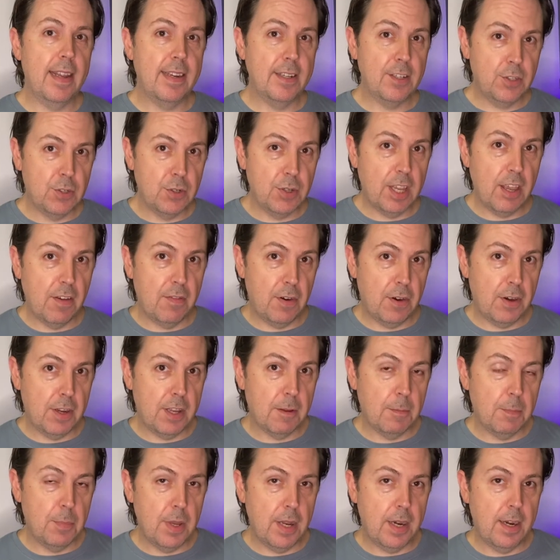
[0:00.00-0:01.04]
do get very
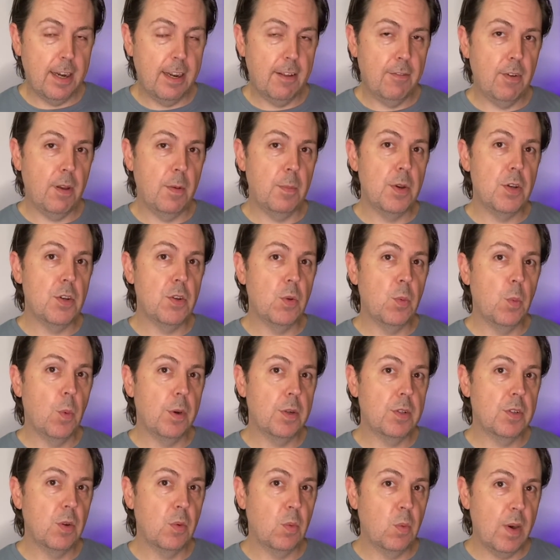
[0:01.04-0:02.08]
competitive and we do want
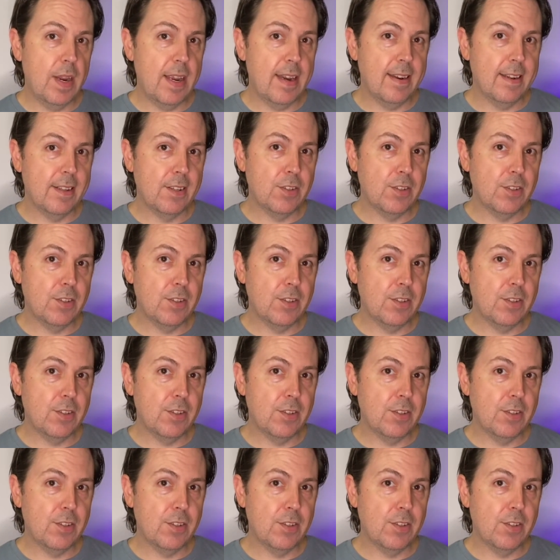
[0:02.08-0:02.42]
to win.